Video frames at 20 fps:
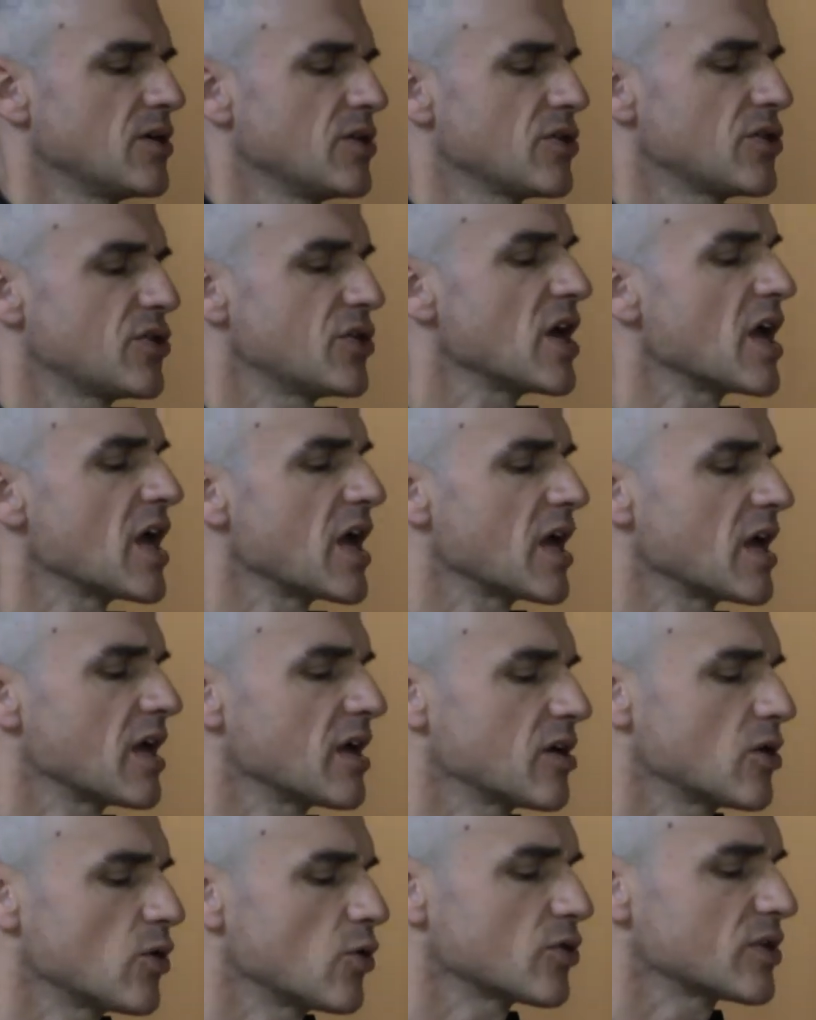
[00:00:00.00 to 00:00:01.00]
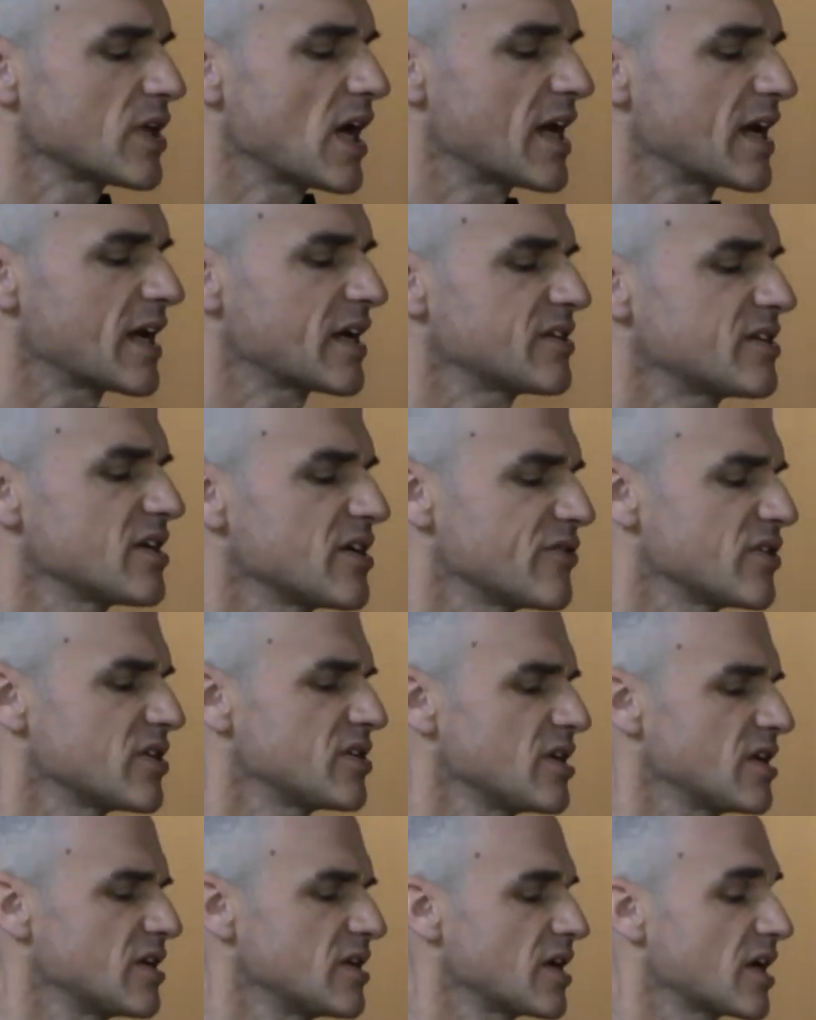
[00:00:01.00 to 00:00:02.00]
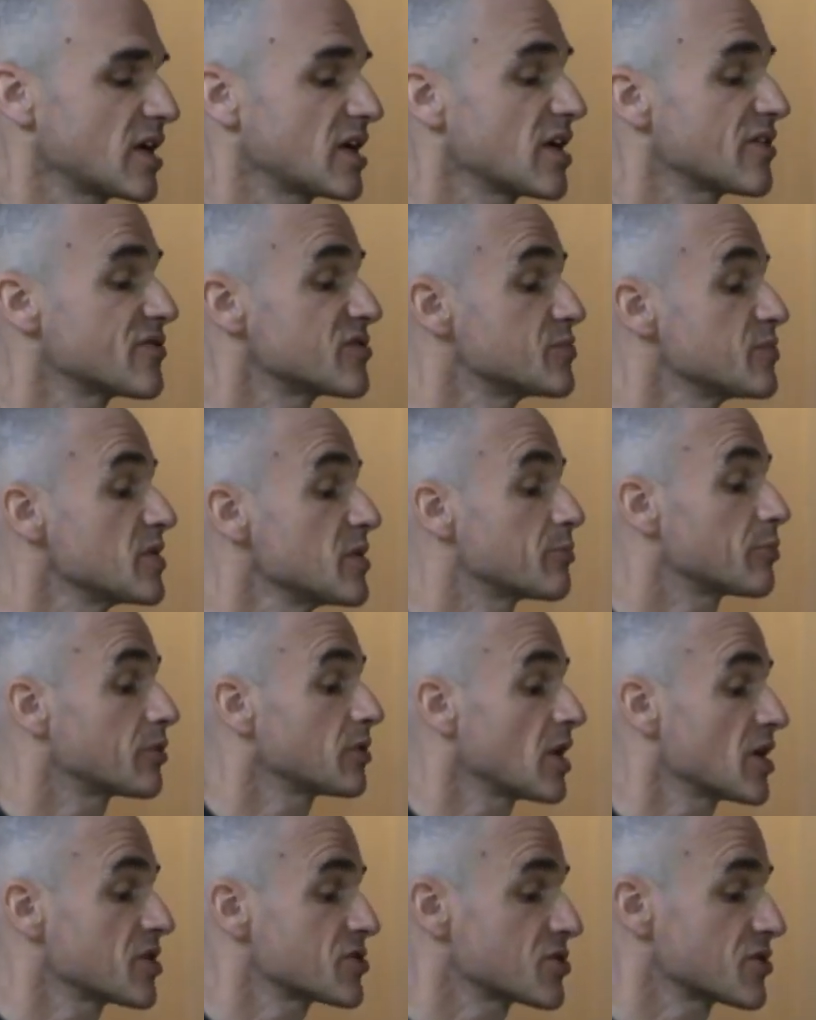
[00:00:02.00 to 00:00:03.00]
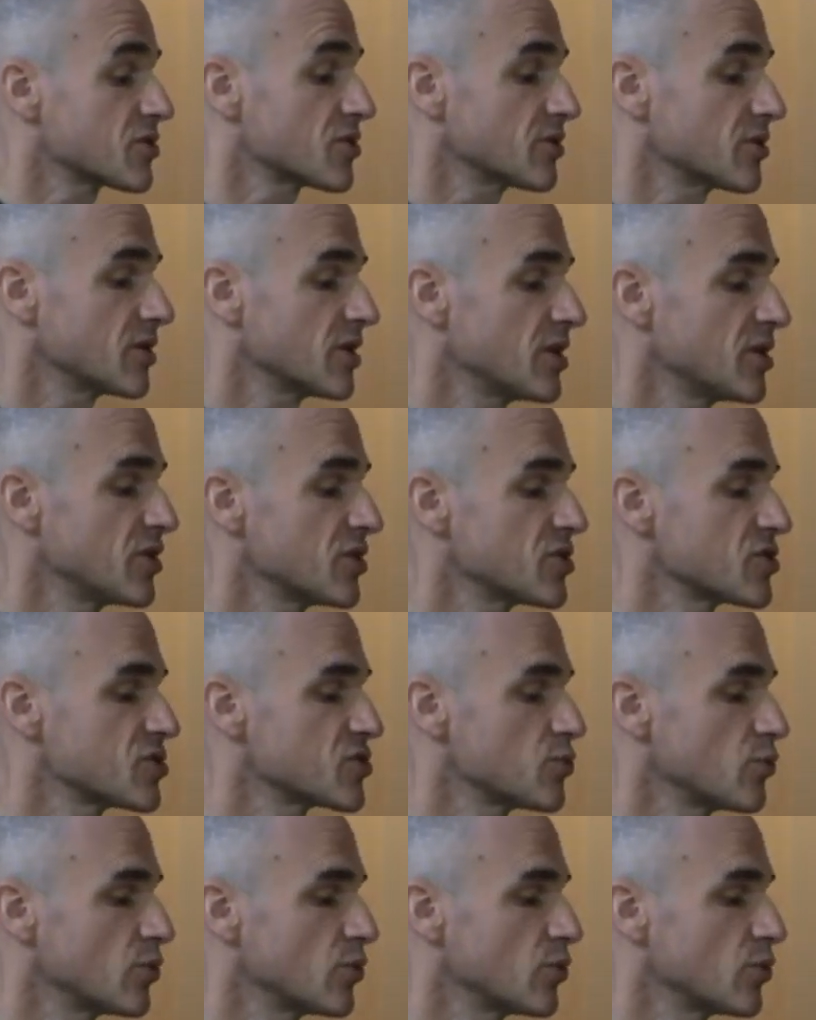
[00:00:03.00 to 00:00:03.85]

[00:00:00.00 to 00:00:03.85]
thing or that activity that gives me pleasure in this